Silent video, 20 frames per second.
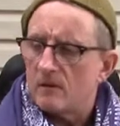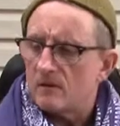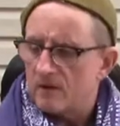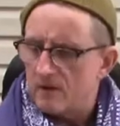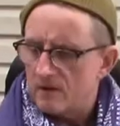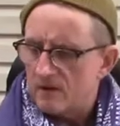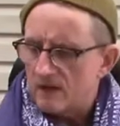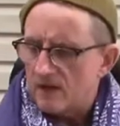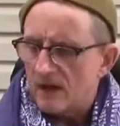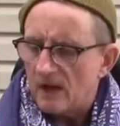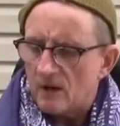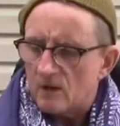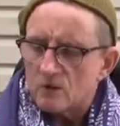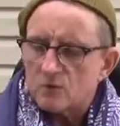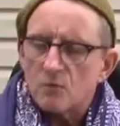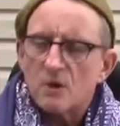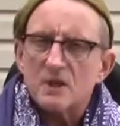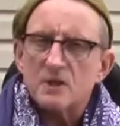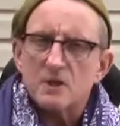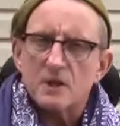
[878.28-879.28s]
The other day I
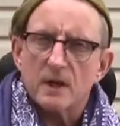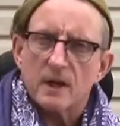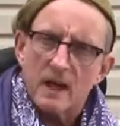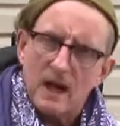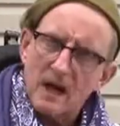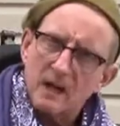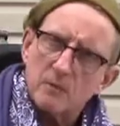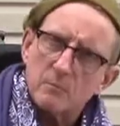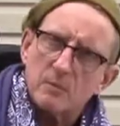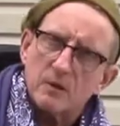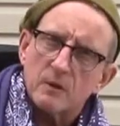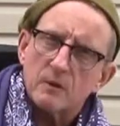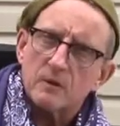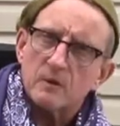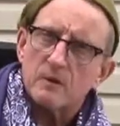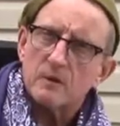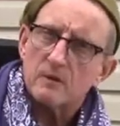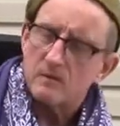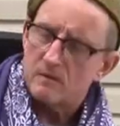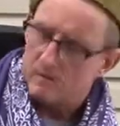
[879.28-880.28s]
was watching a
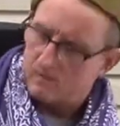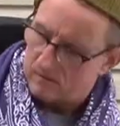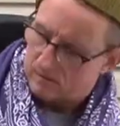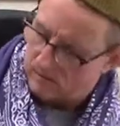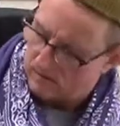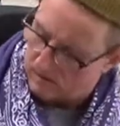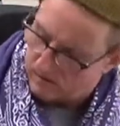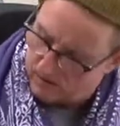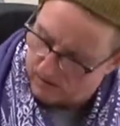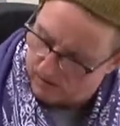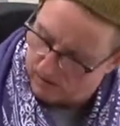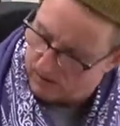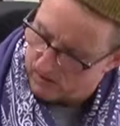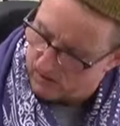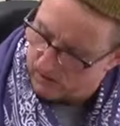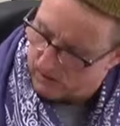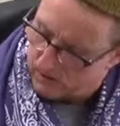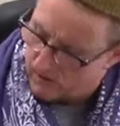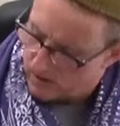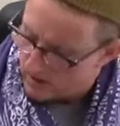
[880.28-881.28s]
caterpillar.
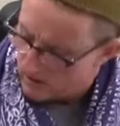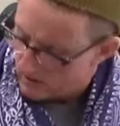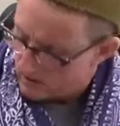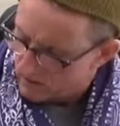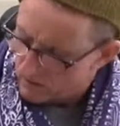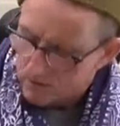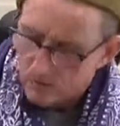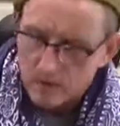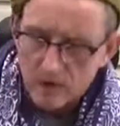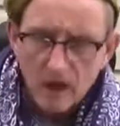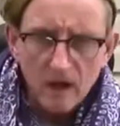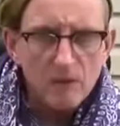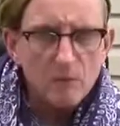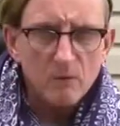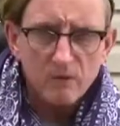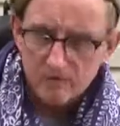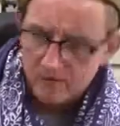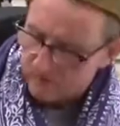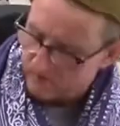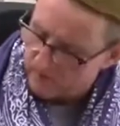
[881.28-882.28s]
The little guy
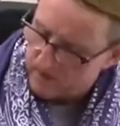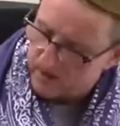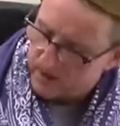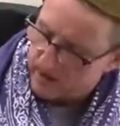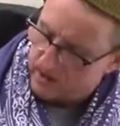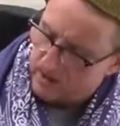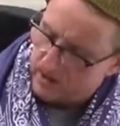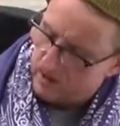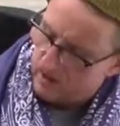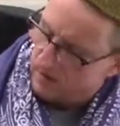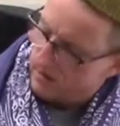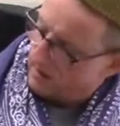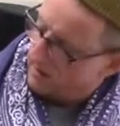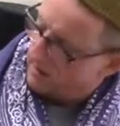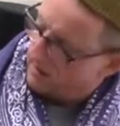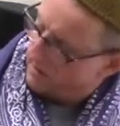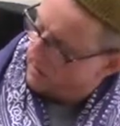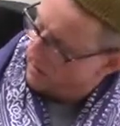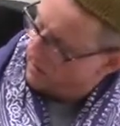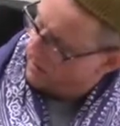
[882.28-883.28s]
went from like here
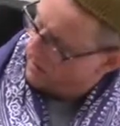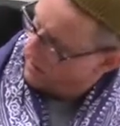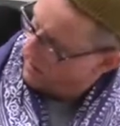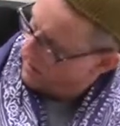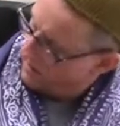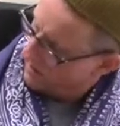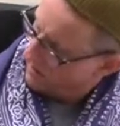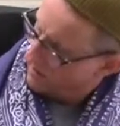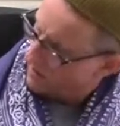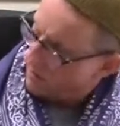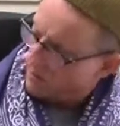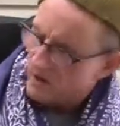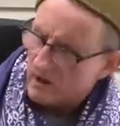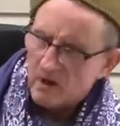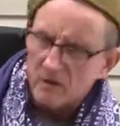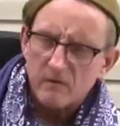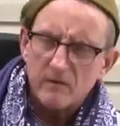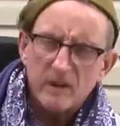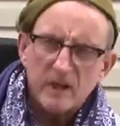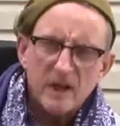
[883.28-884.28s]
to
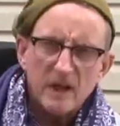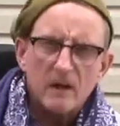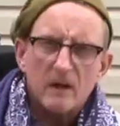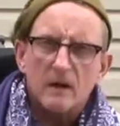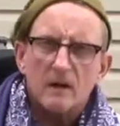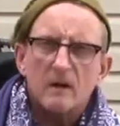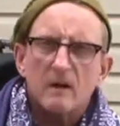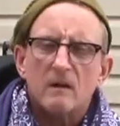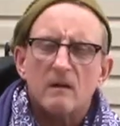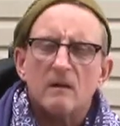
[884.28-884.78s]
way over there.